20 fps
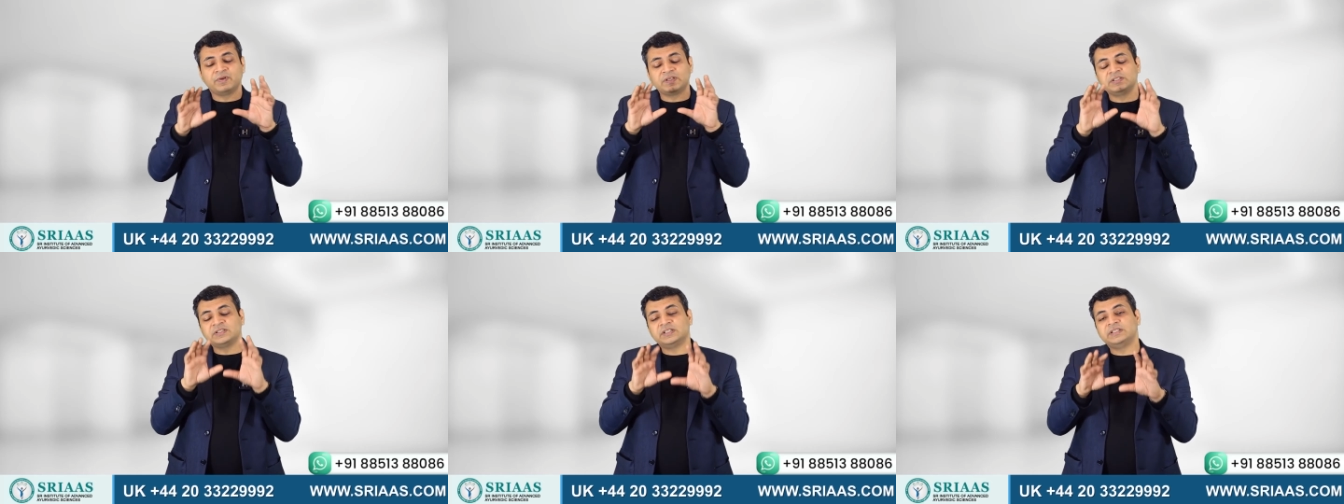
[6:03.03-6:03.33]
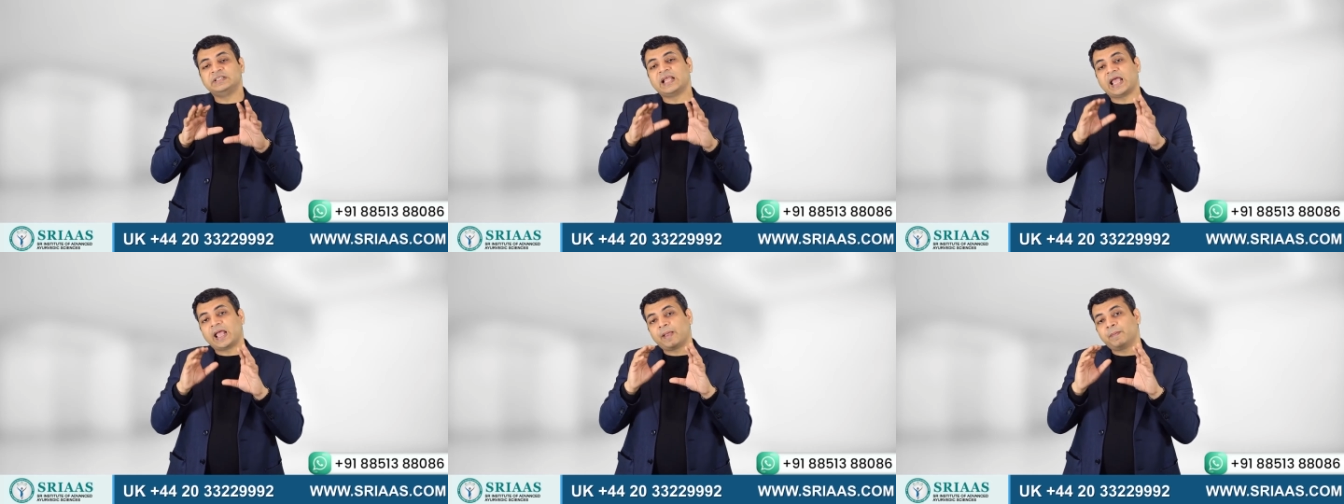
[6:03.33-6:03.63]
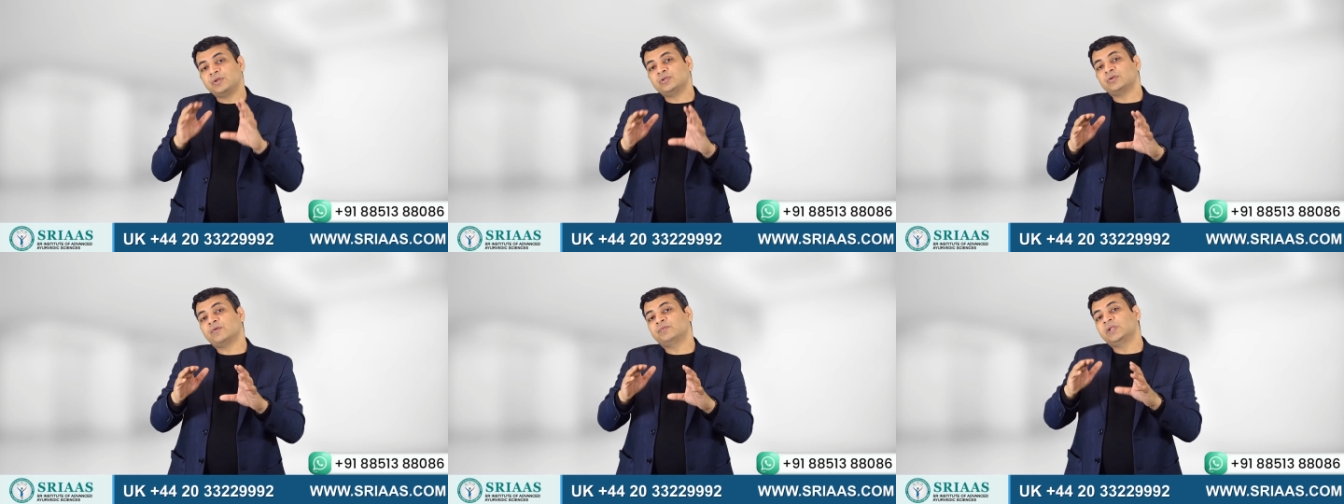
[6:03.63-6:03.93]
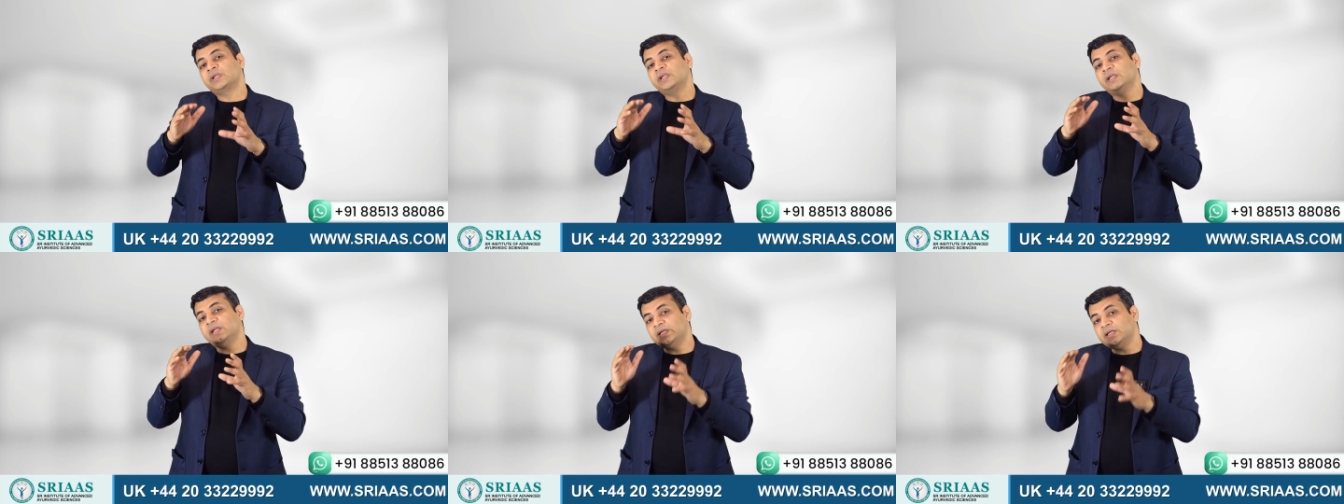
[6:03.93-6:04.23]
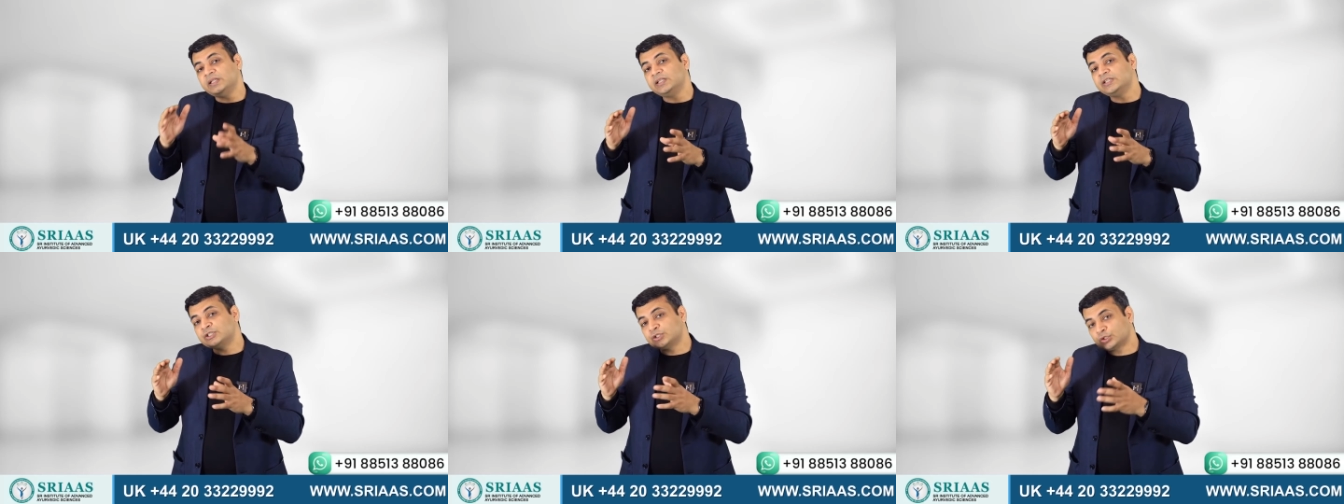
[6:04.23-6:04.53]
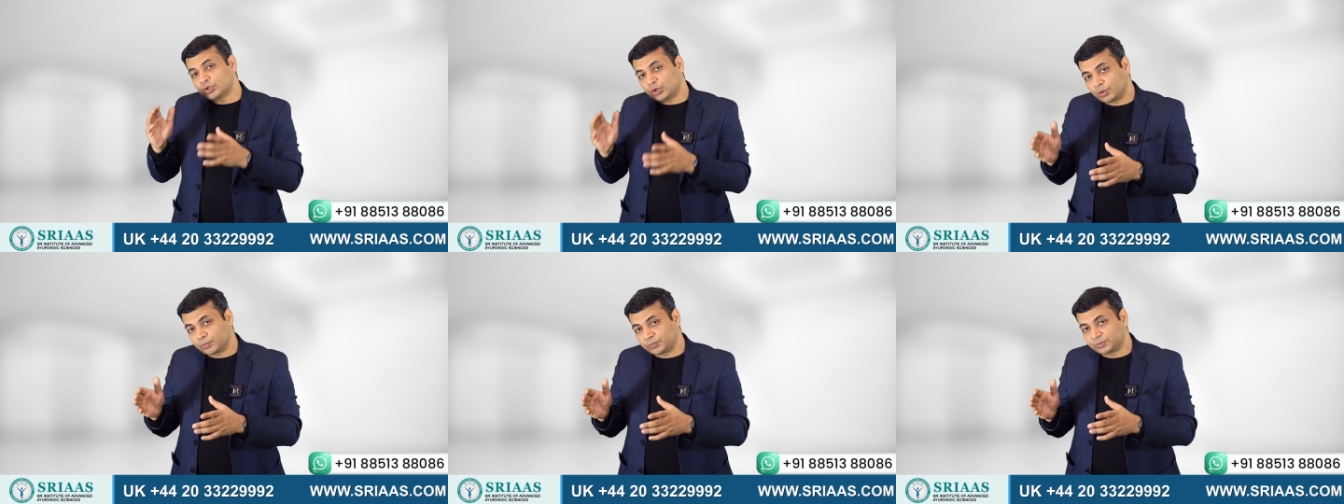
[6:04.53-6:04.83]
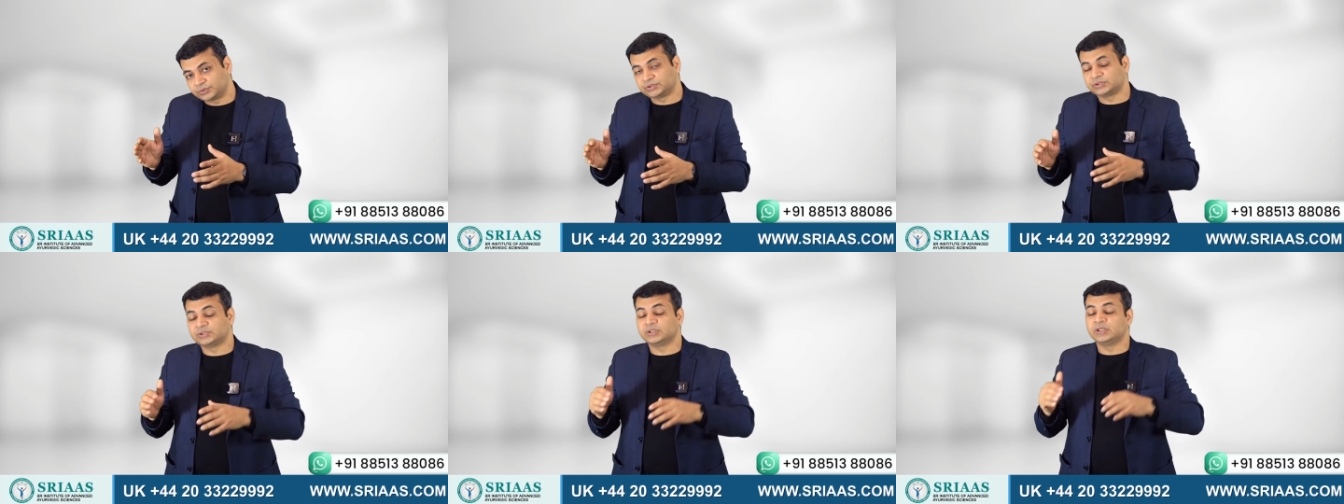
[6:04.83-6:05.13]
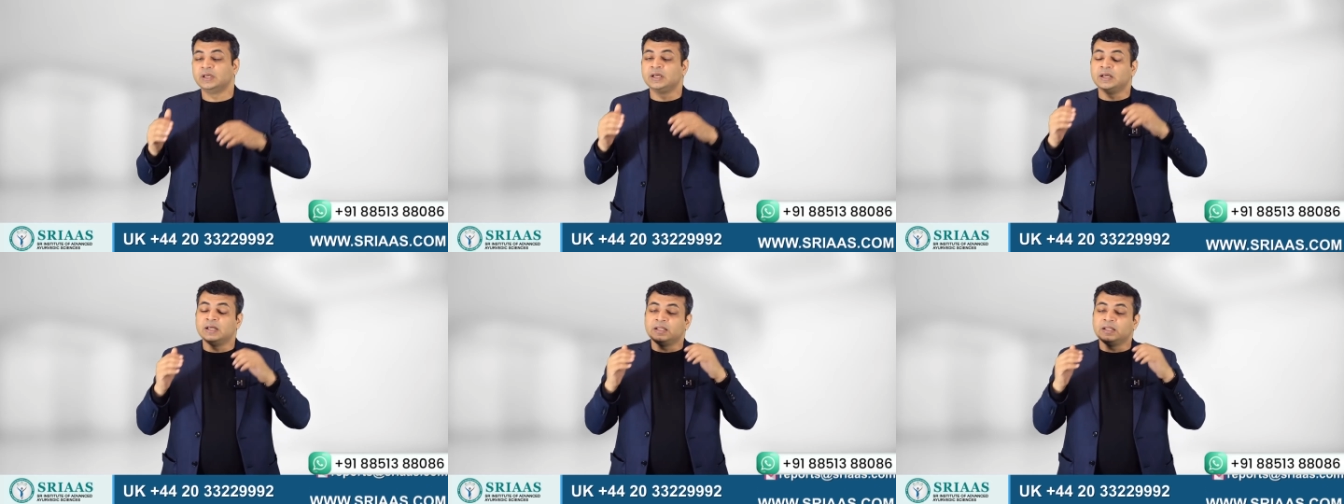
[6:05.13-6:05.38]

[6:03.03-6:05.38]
once the damage of the kidney stops,